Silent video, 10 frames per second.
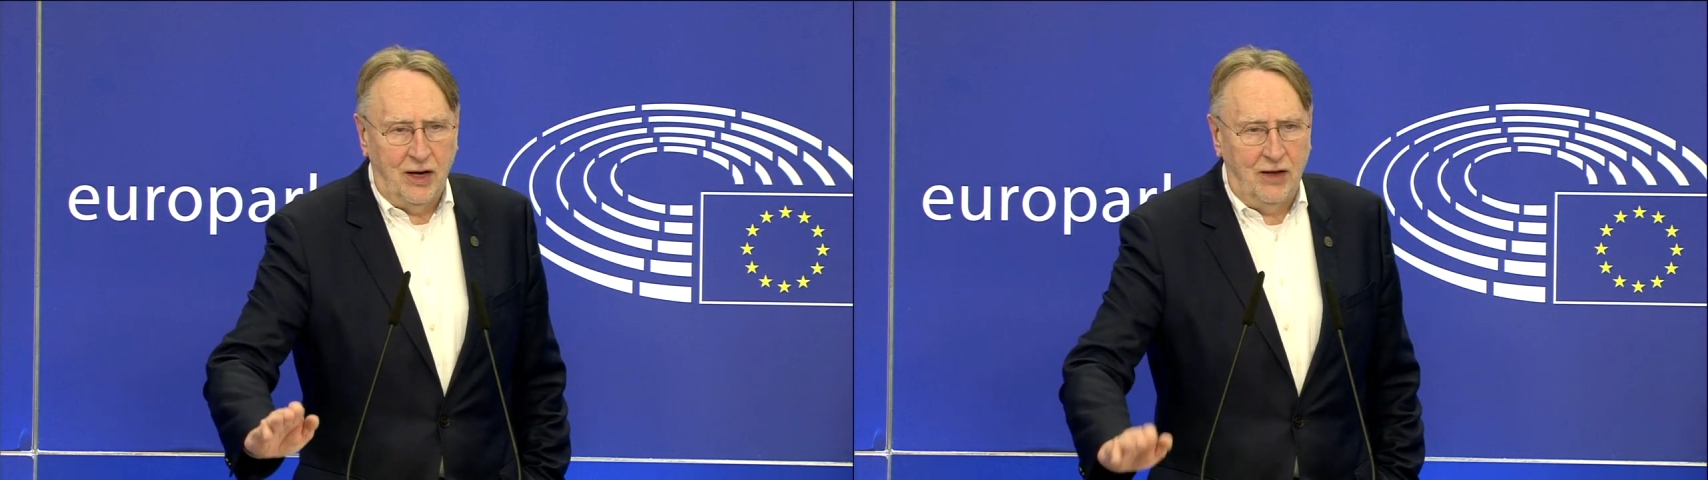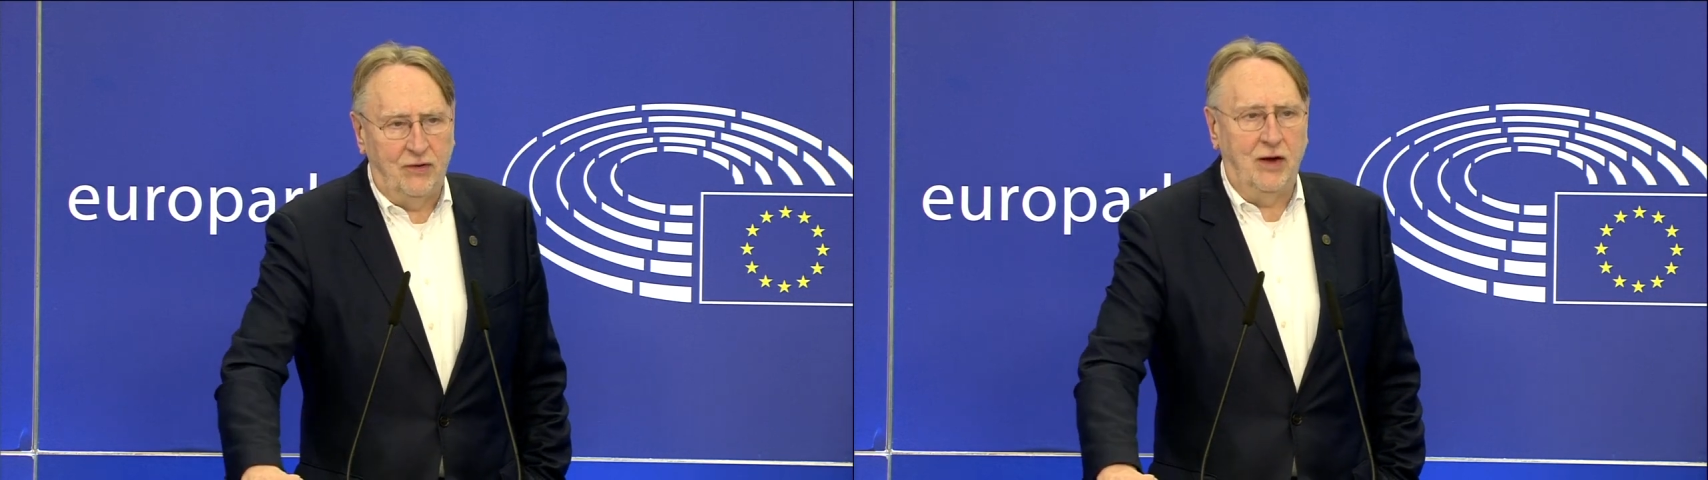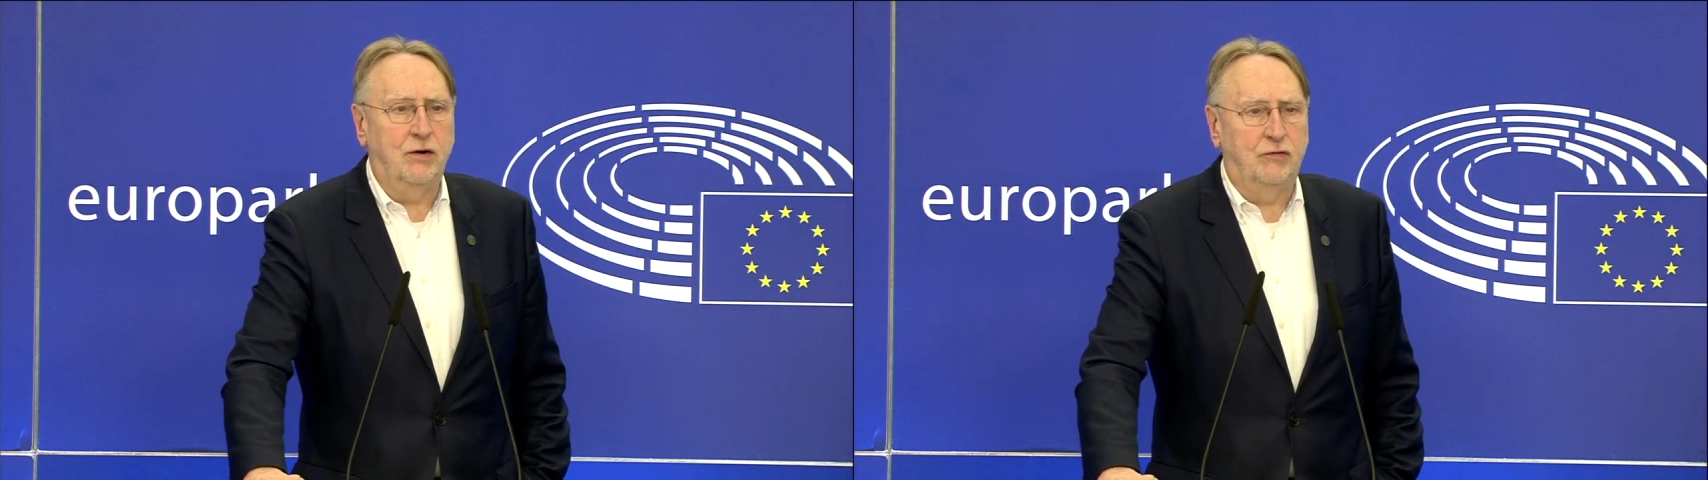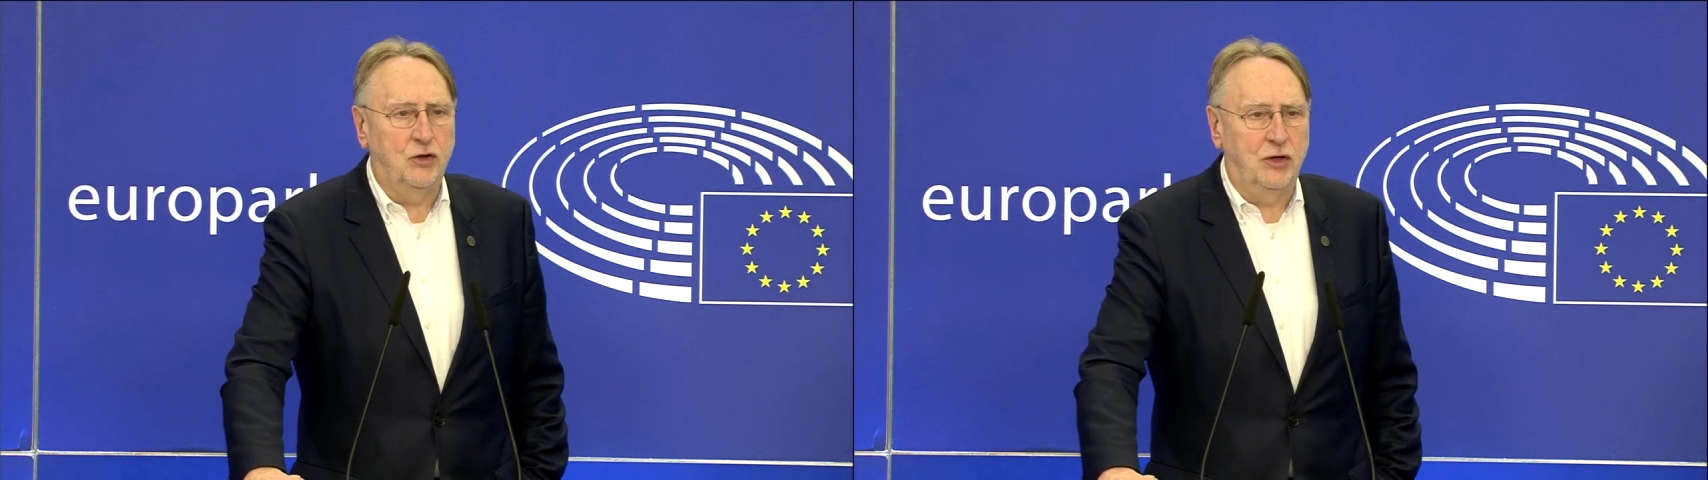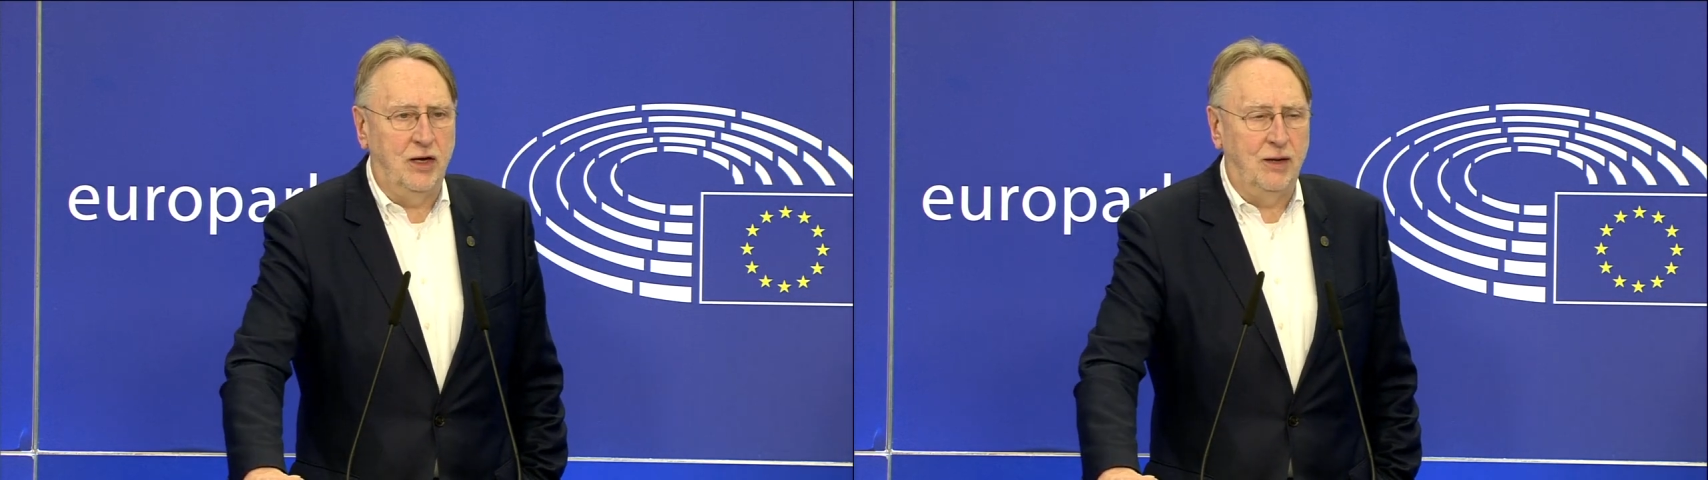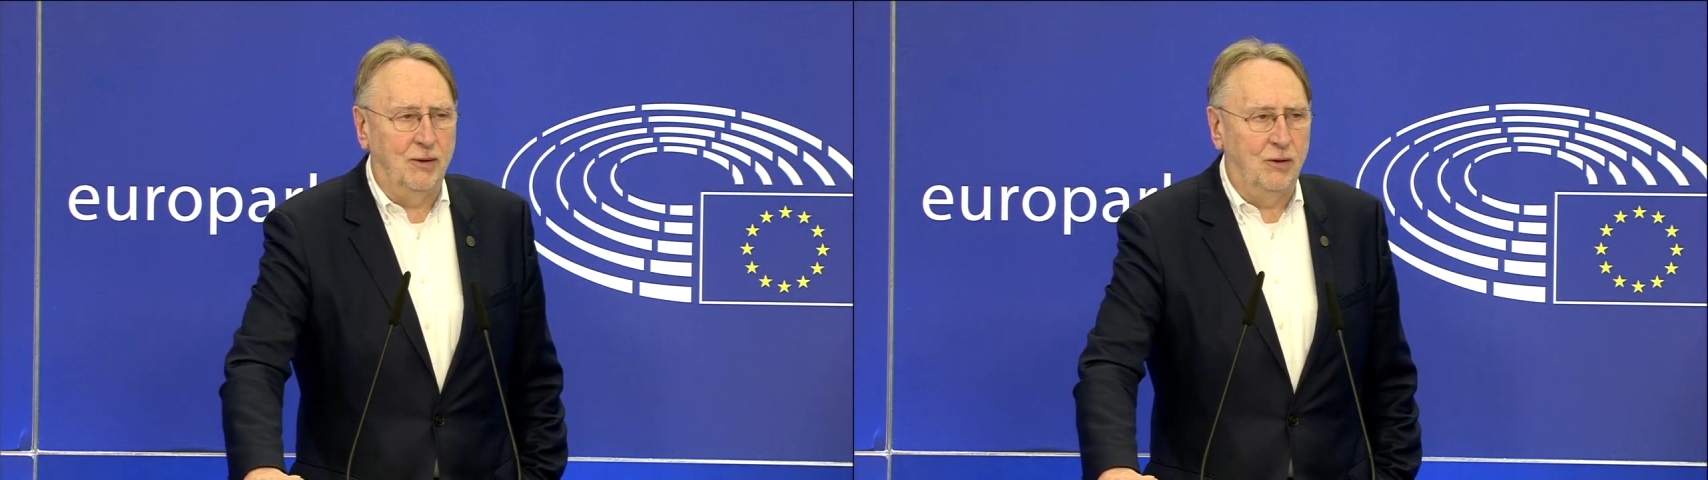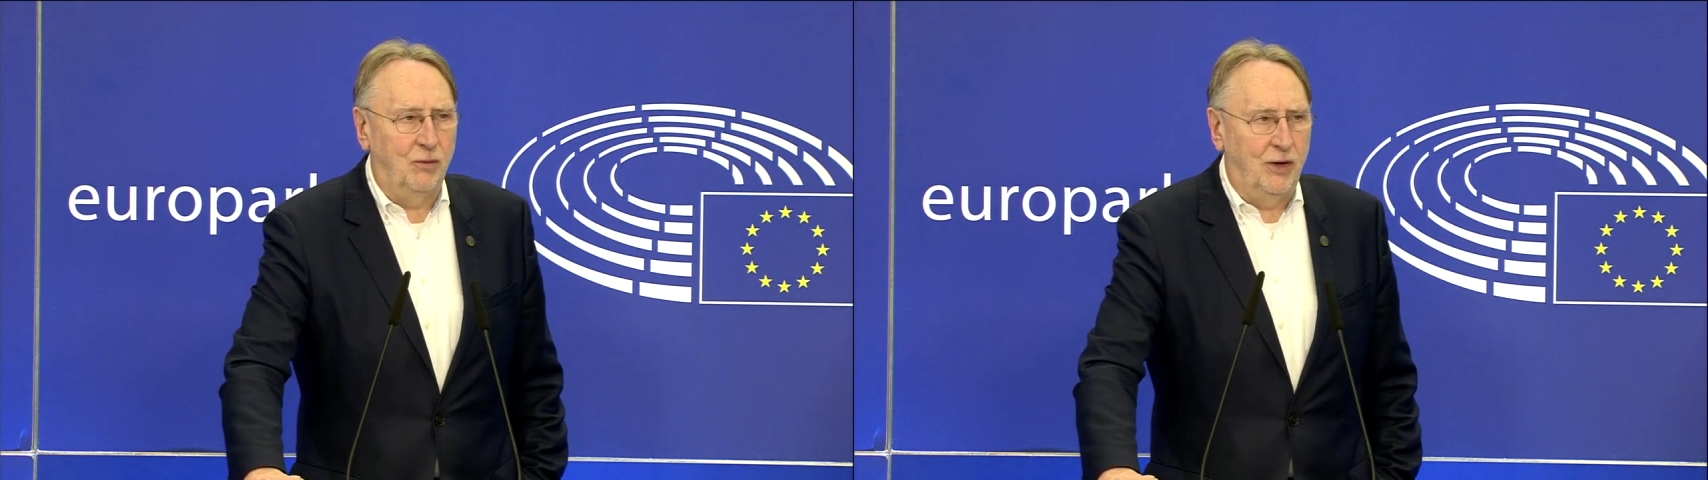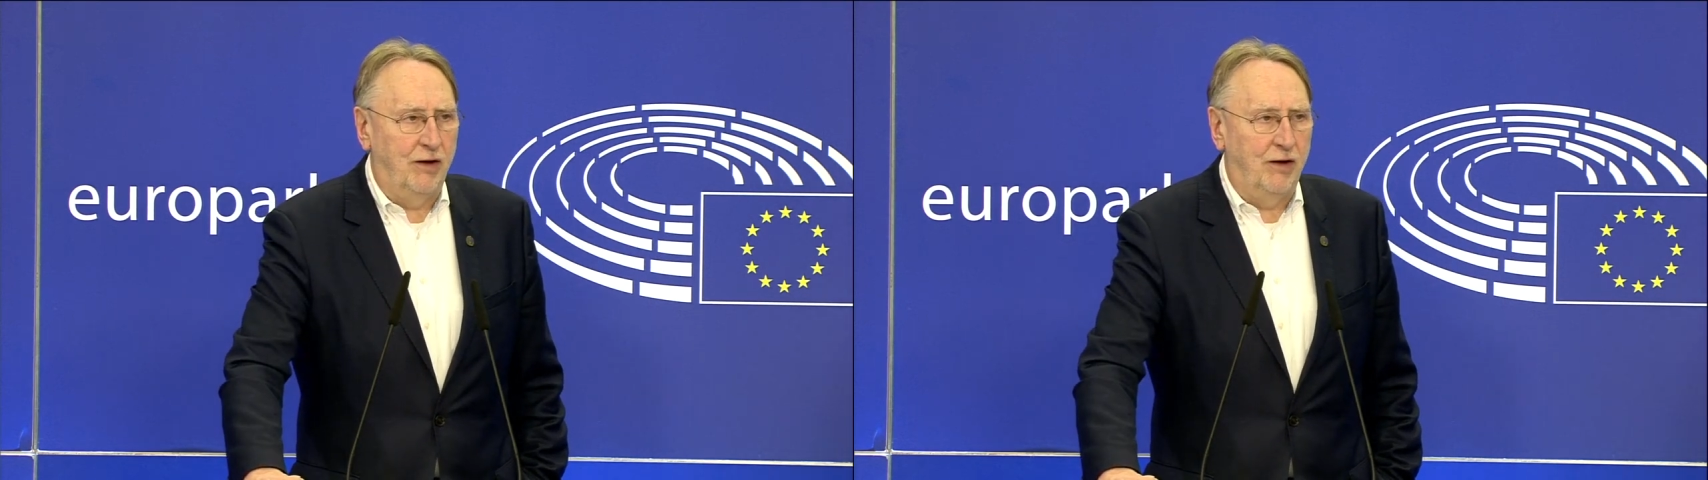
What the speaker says: at the end of the day, we